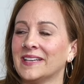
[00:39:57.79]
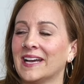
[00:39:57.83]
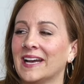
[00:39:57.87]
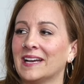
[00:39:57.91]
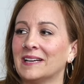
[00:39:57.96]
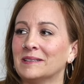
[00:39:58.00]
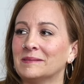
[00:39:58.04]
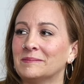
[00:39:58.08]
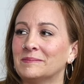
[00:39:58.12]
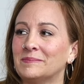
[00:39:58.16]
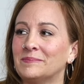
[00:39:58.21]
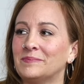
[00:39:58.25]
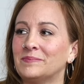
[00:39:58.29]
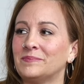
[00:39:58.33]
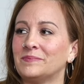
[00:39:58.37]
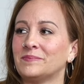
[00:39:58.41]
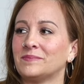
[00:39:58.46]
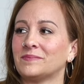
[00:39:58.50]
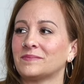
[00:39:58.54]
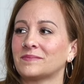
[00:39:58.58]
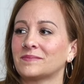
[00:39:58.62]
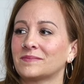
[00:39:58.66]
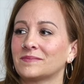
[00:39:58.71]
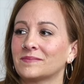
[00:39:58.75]
that's taking
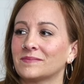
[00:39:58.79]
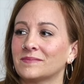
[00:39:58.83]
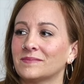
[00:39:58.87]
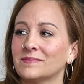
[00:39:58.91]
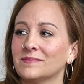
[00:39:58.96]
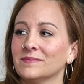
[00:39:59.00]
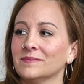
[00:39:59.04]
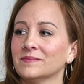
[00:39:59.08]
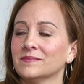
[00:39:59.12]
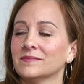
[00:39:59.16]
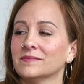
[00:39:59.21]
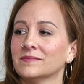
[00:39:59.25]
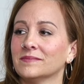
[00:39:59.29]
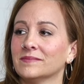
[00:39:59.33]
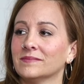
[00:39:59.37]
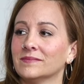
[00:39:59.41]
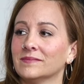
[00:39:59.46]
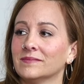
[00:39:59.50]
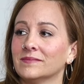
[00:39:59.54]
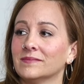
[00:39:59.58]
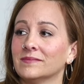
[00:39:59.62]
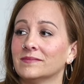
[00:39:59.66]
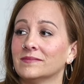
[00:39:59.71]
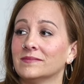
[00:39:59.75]
time away from being
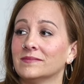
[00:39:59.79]
face to